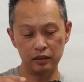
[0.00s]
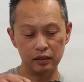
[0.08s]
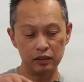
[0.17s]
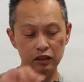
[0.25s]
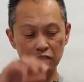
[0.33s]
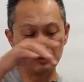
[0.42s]

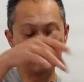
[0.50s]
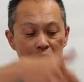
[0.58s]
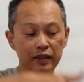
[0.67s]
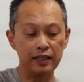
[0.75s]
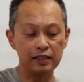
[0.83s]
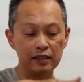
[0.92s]
So from
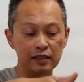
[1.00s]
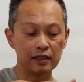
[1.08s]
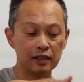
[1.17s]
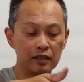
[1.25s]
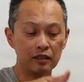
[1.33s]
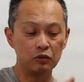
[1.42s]
this
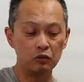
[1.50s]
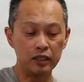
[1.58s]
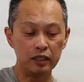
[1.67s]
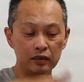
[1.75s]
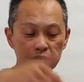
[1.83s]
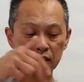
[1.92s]

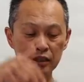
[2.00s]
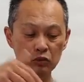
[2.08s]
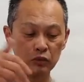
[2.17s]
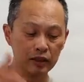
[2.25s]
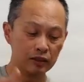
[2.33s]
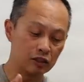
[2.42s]
wheel to this
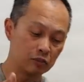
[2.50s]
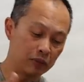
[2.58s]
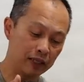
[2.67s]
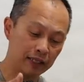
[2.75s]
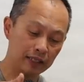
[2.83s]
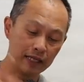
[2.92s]
wheel, there's
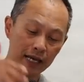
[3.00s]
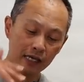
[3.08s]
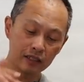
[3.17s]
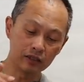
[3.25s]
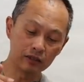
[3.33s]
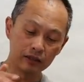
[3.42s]
play in the
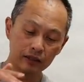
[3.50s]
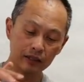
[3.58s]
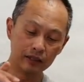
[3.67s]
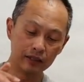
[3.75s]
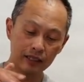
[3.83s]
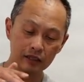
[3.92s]
axle,
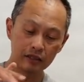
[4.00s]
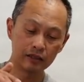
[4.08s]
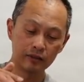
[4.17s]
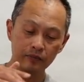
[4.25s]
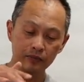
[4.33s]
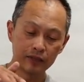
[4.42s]
and that's
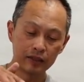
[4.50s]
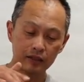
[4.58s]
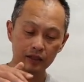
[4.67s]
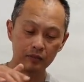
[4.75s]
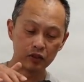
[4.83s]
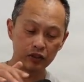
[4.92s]

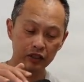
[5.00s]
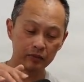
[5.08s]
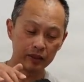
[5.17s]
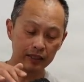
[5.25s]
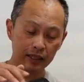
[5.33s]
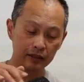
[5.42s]
demonstrated
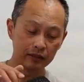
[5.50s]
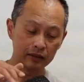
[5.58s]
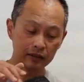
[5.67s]
by that.